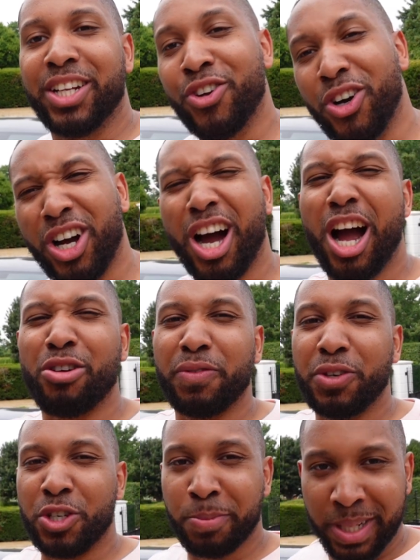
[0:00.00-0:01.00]
not car
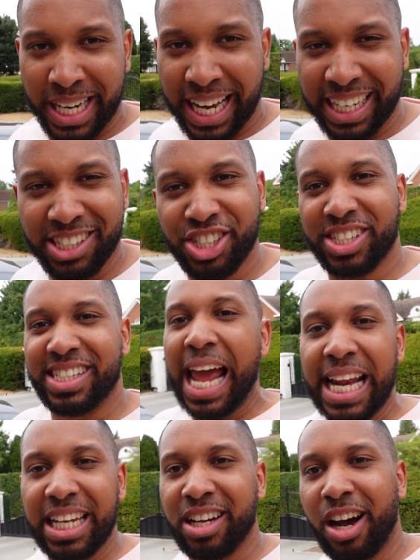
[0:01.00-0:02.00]
reviews, but like just
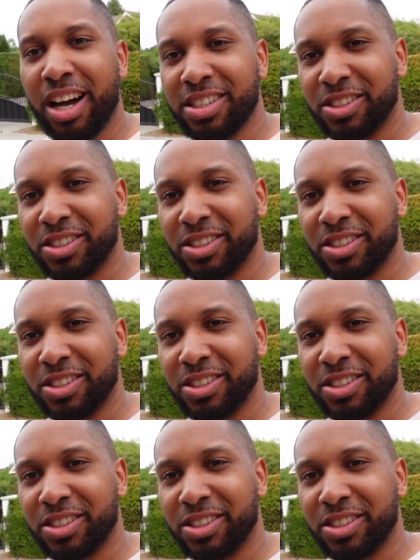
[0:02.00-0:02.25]
daily car